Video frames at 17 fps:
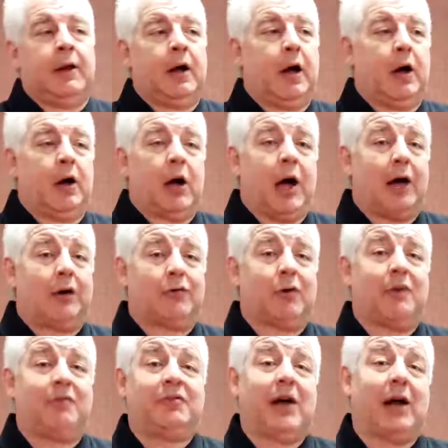I
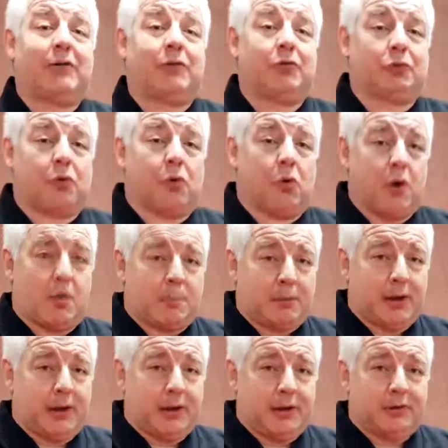also have Datu's Corner
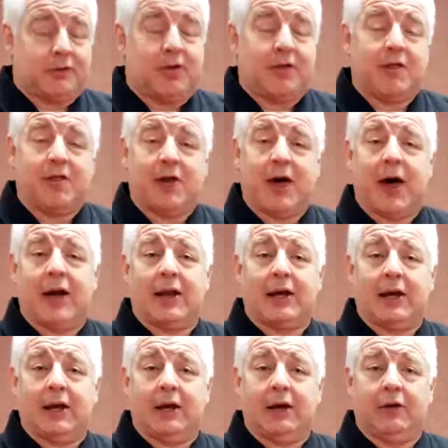playlist. That
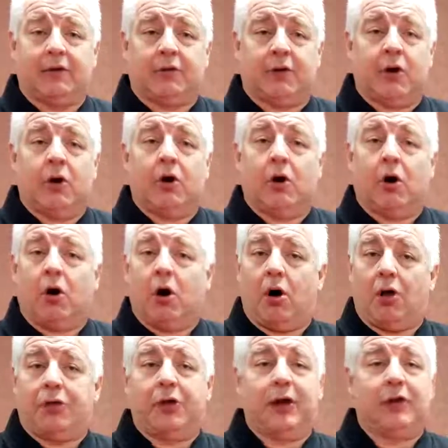is
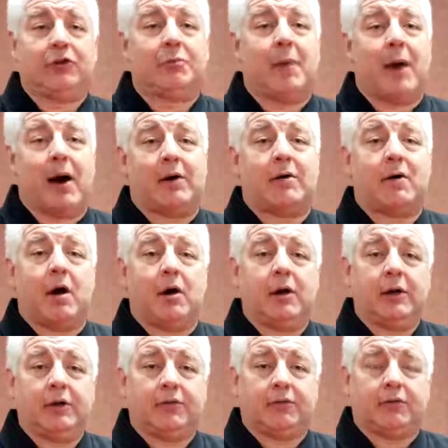all things Modern
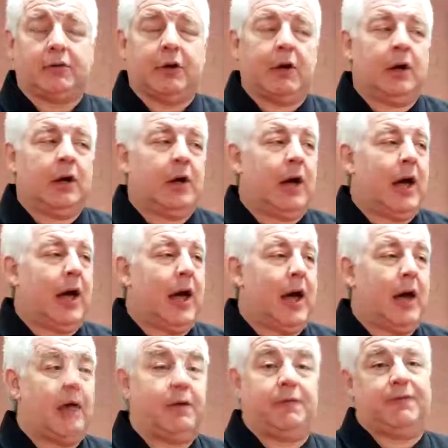Arnis
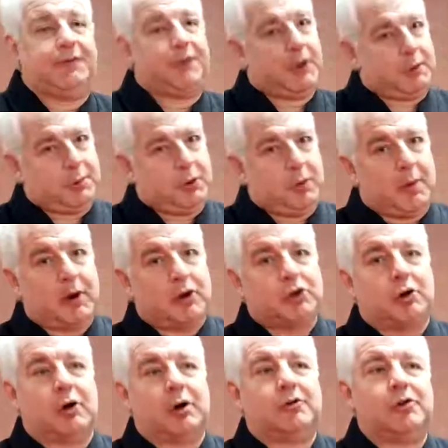and Filipino
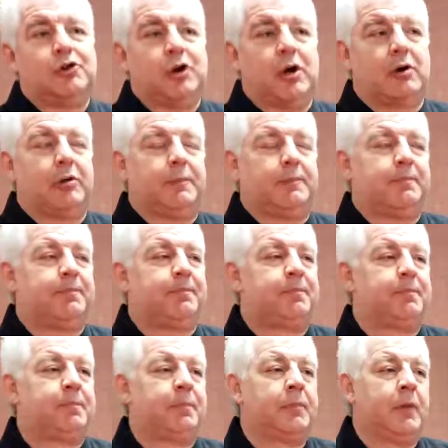martial arts in general.
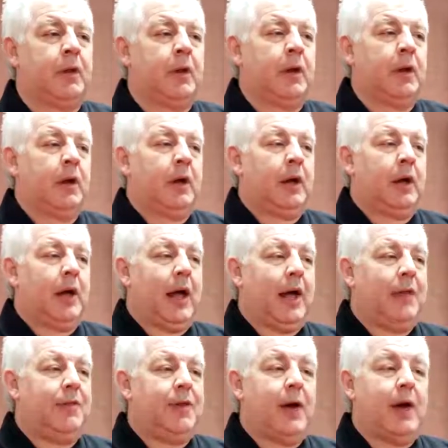
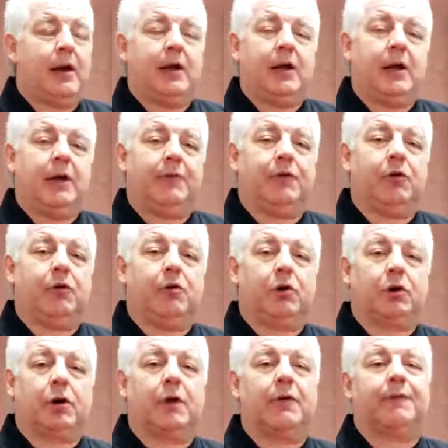And then if you're
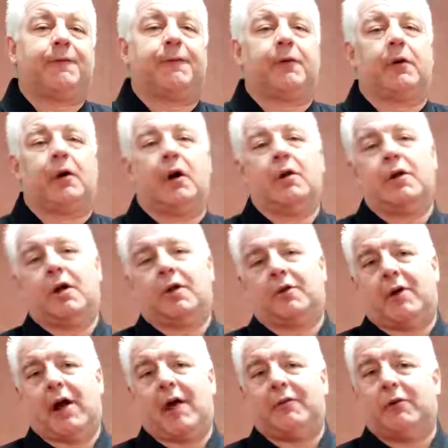looking for
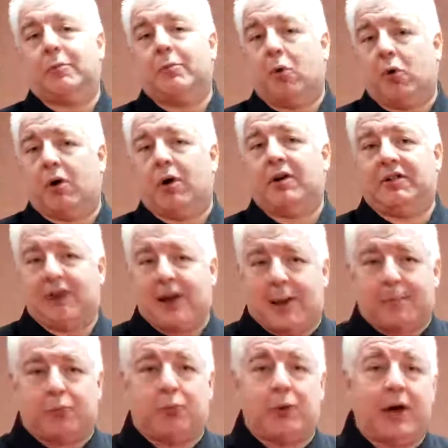another avenue, more in
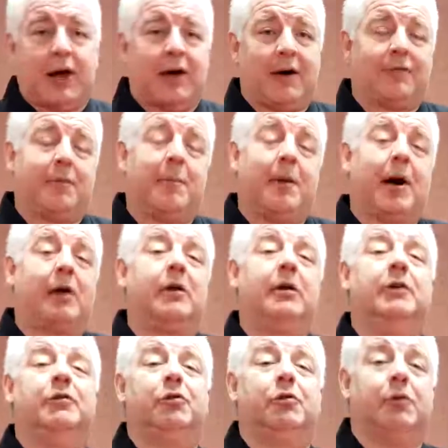depth, we have the Modern
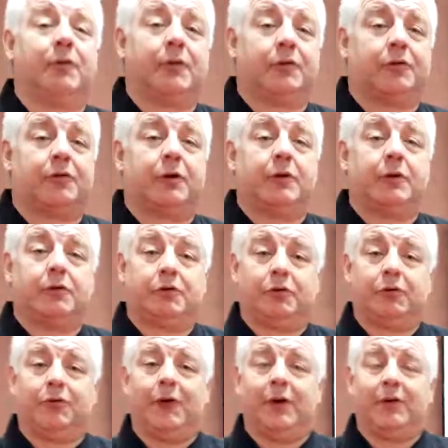Arnis University, and there's
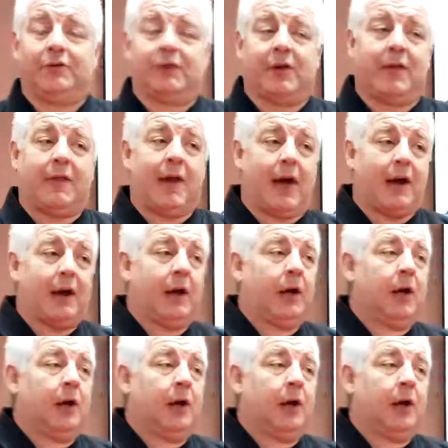2 phases on that.